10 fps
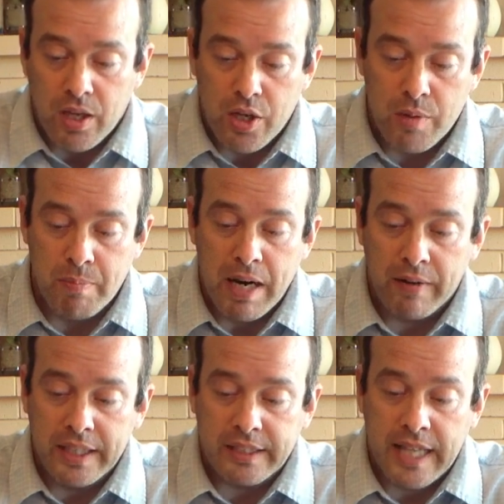you
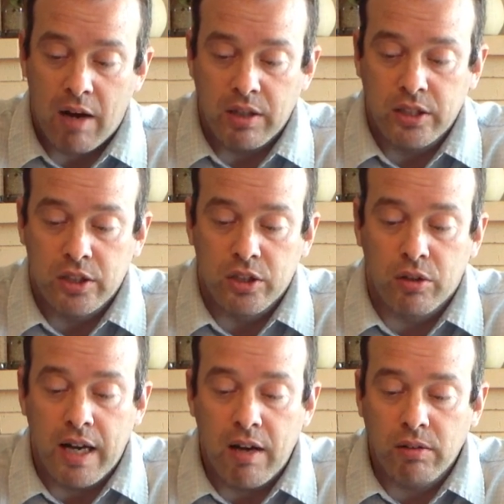bury it down into the
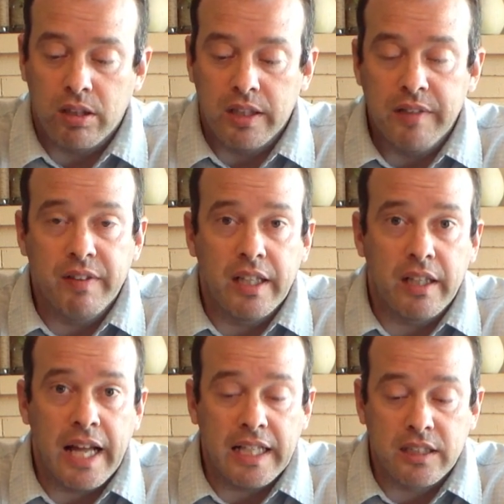ground, leaving the
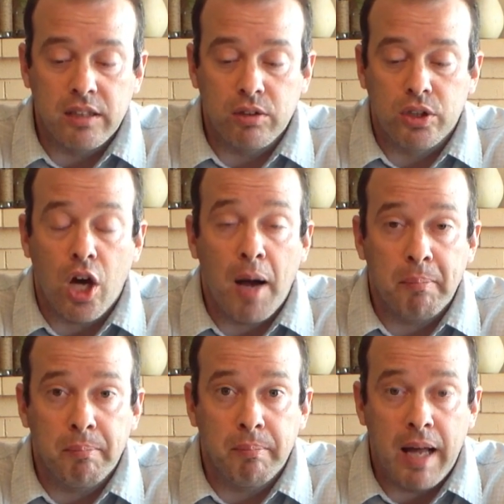last little
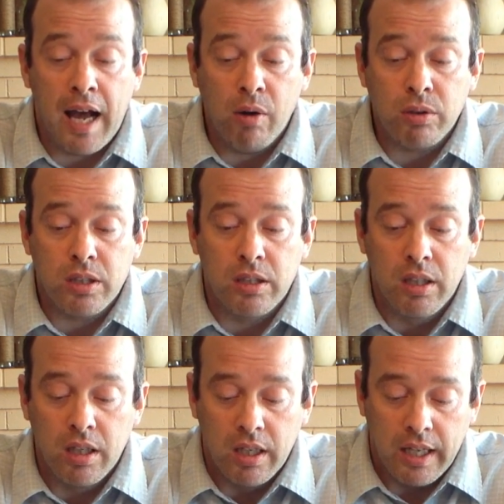top out.
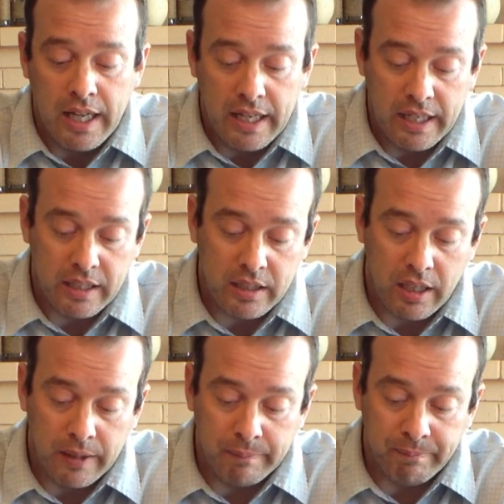
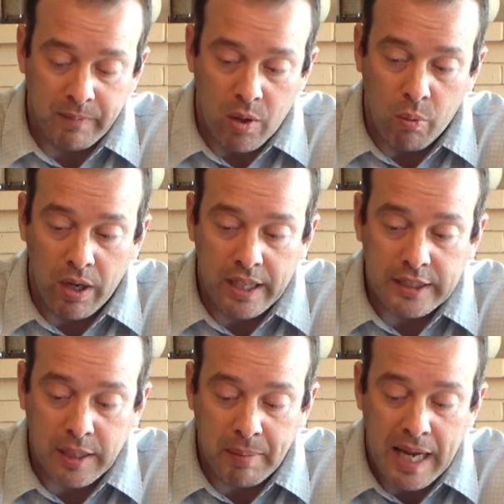And what
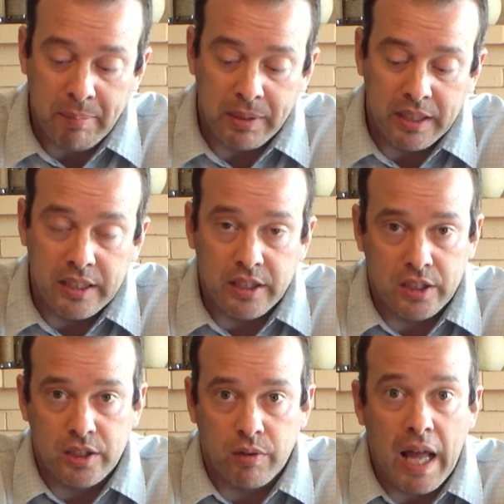ends up happening
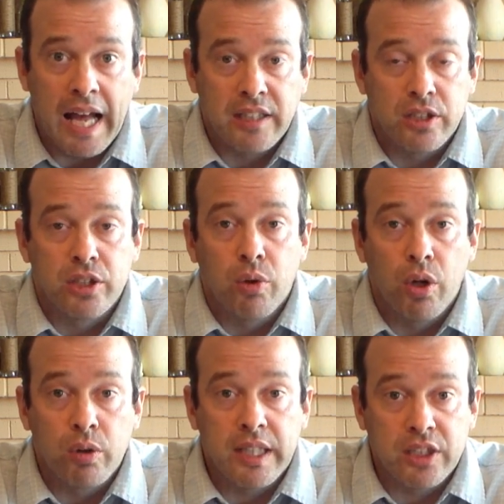is as the
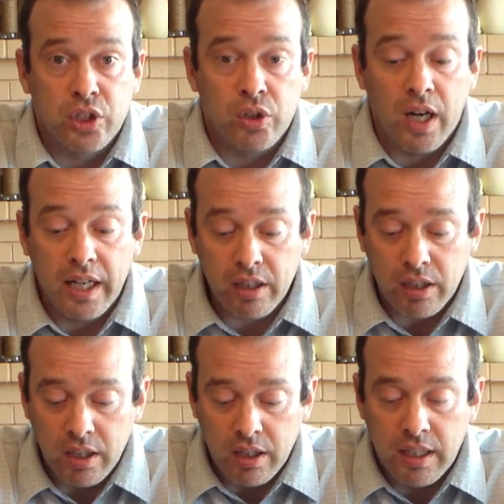soil gets drier,
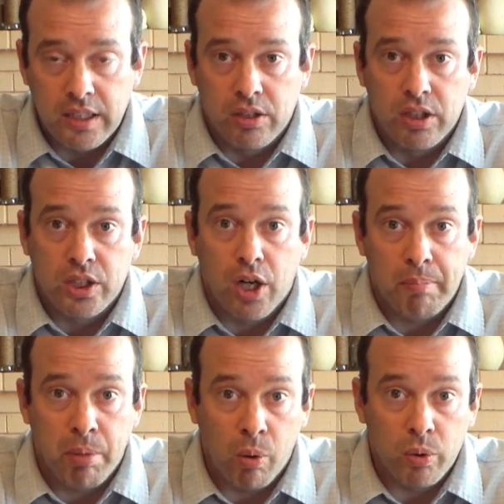it's going to
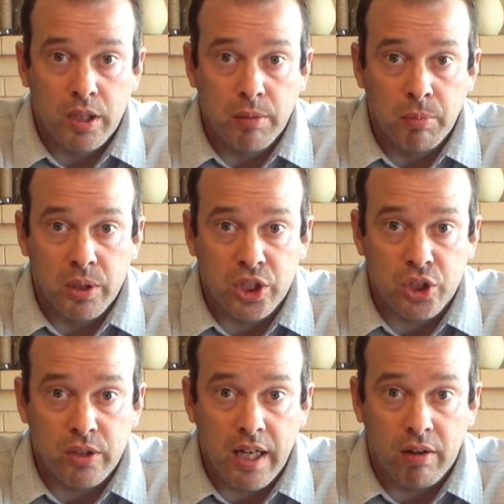start pulling the
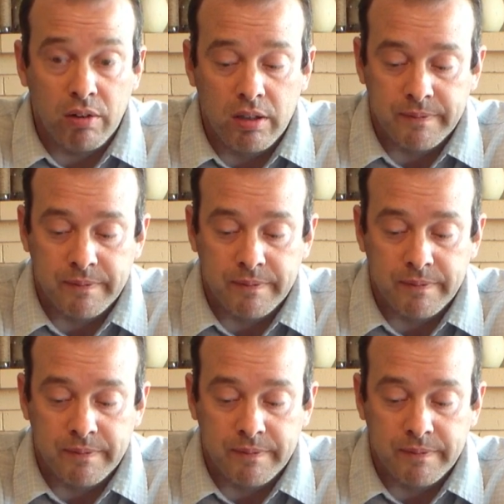moisture out.